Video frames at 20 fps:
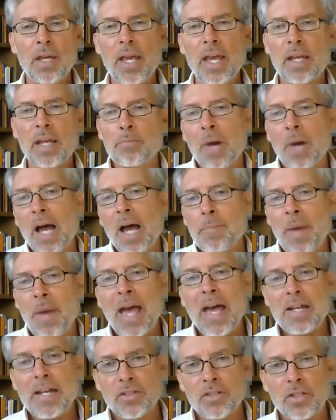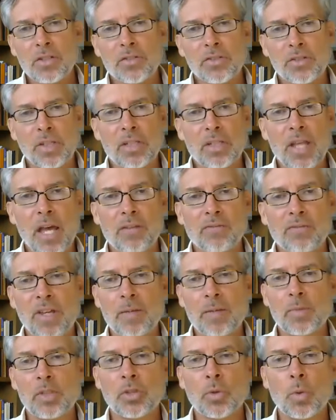And by passions, in that
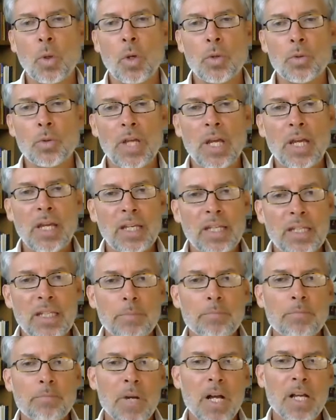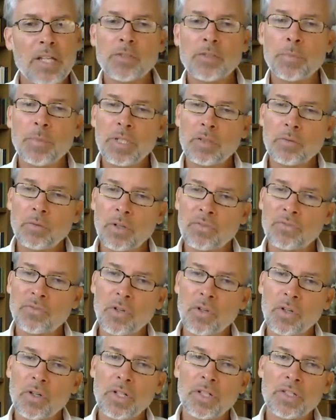famous quote, he must be
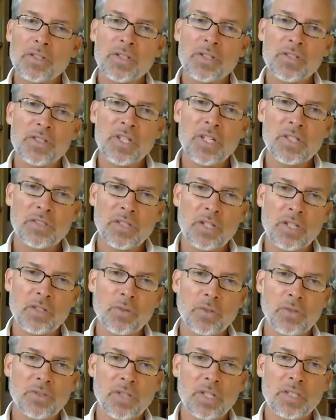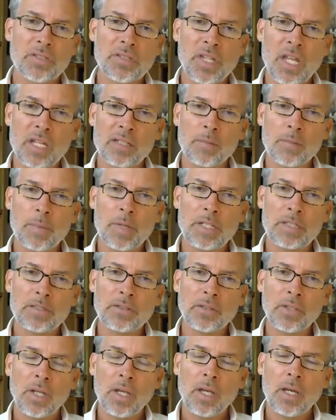referring to disinterested sentiments,